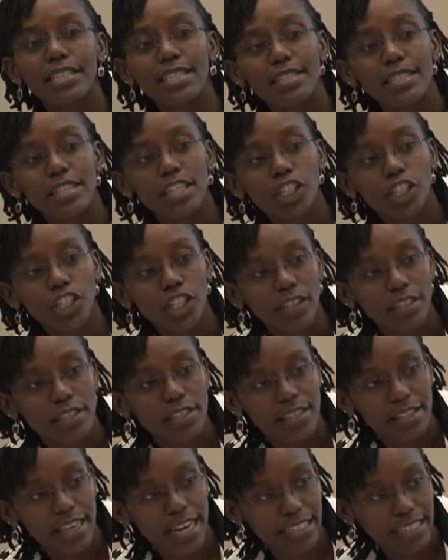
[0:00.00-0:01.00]

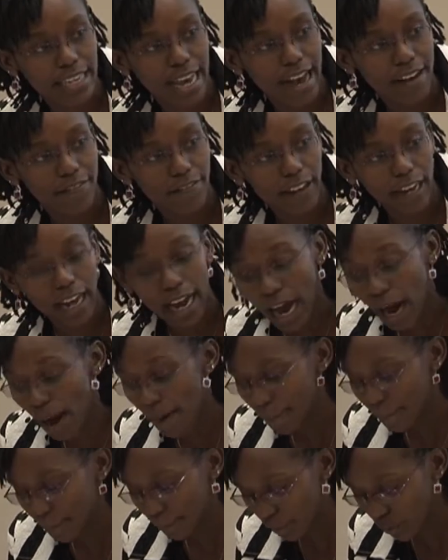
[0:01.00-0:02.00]
decisions that have
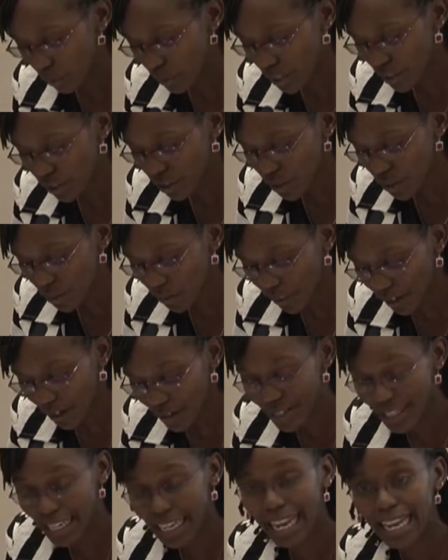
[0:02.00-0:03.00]
come post
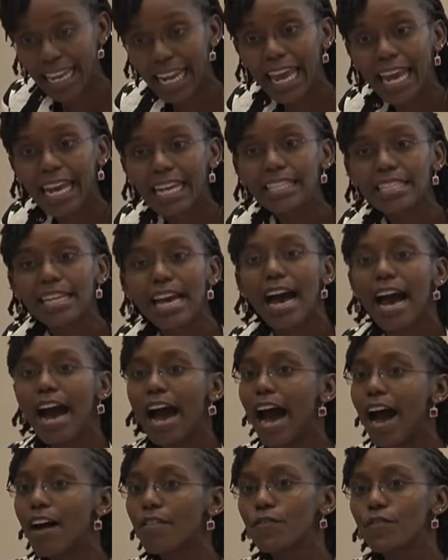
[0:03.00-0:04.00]
2008
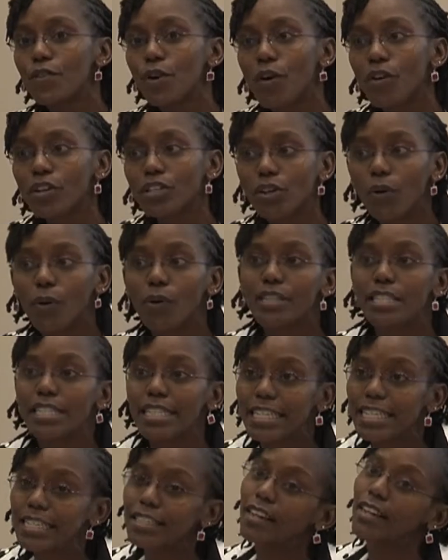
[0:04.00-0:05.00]
have not
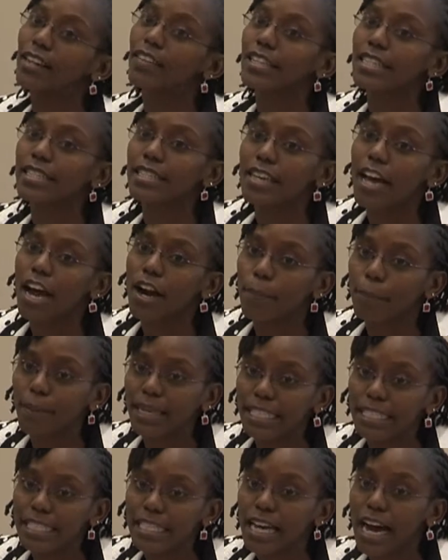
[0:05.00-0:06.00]
considered the
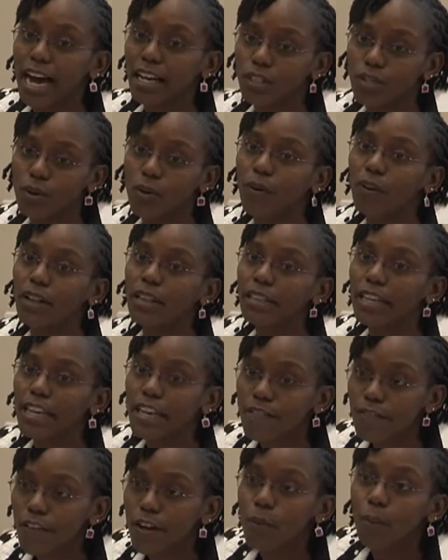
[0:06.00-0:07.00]
CRPD at all,
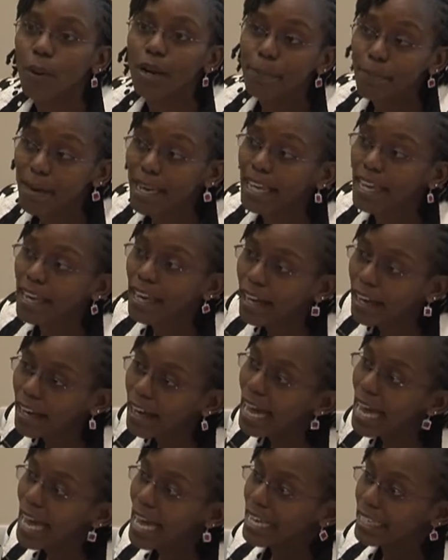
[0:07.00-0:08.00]
even when
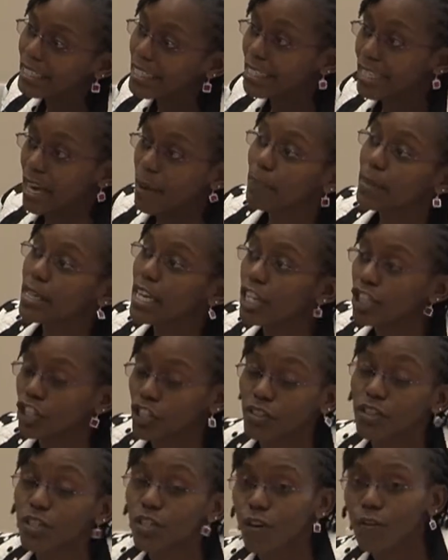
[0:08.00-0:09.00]
making
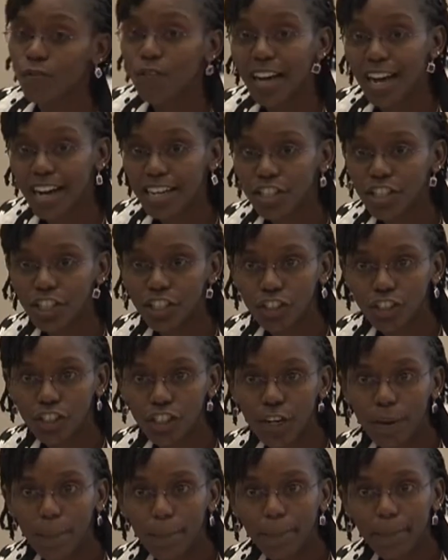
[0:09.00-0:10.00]
determinations of
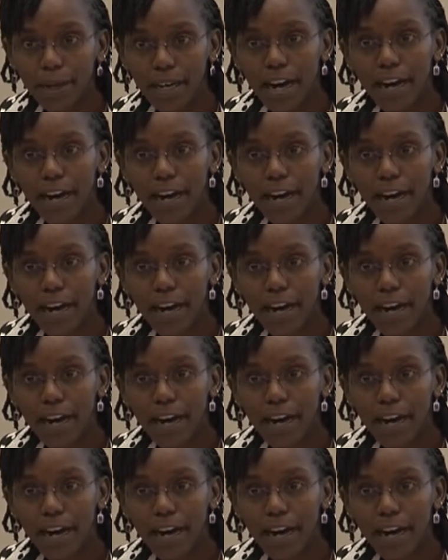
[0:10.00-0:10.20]
guardianship.